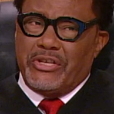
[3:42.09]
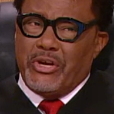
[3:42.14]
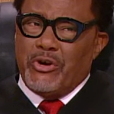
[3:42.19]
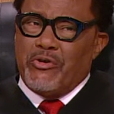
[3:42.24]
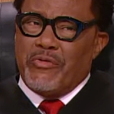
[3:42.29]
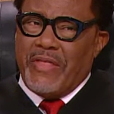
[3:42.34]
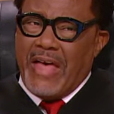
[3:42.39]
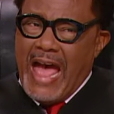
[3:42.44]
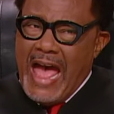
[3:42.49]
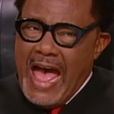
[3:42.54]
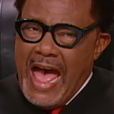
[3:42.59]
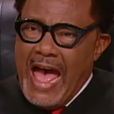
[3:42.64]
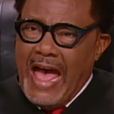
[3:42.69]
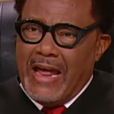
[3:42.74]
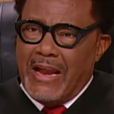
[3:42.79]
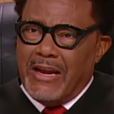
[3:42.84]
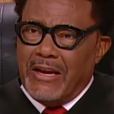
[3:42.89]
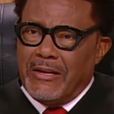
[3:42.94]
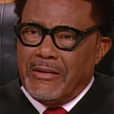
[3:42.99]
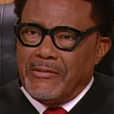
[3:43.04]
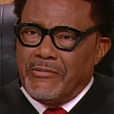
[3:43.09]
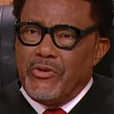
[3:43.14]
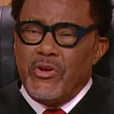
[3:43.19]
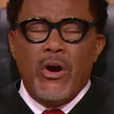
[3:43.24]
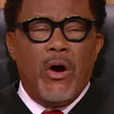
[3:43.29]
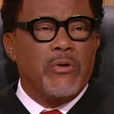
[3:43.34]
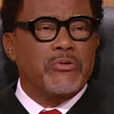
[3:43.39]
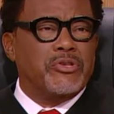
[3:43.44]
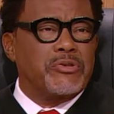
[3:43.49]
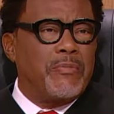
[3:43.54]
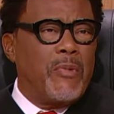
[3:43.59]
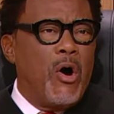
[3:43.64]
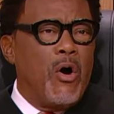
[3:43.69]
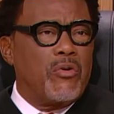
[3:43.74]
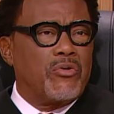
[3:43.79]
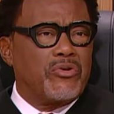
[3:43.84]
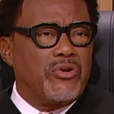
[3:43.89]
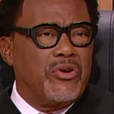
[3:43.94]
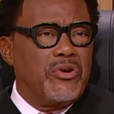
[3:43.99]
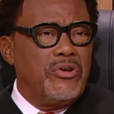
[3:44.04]
do that. So you don't
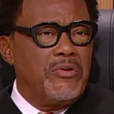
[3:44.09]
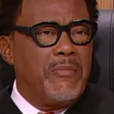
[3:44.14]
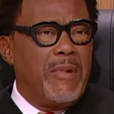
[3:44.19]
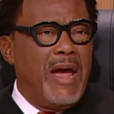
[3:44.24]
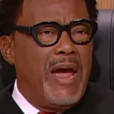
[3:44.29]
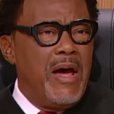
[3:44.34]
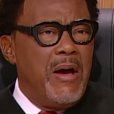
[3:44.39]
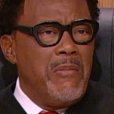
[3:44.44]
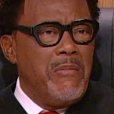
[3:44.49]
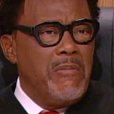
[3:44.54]
smoke, do you, ma'am?